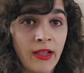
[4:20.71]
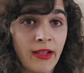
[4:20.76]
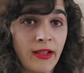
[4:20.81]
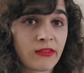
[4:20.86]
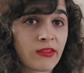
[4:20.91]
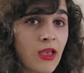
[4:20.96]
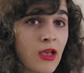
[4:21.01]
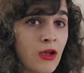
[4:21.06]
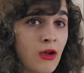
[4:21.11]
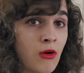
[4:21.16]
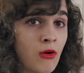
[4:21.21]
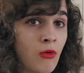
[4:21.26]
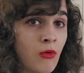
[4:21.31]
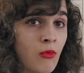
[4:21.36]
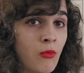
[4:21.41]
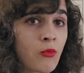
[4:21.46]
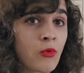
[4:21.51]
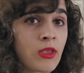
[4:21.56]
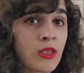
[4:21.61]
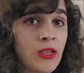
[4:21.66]
It's
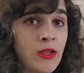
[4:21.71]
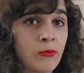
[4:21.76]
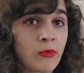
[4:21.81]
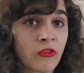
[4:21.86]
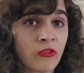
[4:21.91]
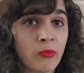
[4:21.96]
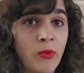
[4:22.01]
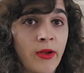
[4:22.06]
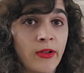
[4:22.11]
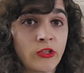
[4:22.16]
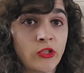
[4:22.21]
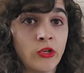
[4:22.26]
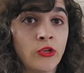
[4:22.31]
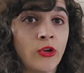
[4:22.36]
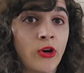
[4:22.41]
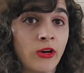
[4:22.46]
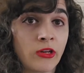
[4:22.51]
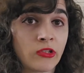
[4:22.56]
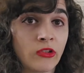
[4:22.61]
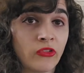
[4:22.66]
how we respond to
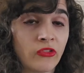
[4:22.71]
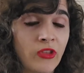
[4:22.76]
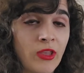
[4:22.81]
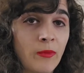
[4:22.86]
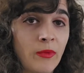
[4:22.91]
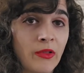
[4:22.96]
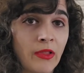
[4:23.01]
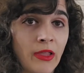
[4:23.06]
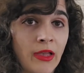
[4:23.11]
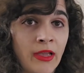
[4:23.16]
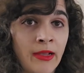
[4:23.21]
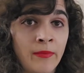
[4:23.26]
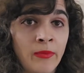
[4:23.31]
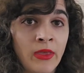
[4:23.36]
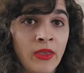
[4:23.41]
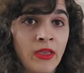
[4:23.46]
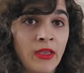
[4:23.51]
noxious stimuli.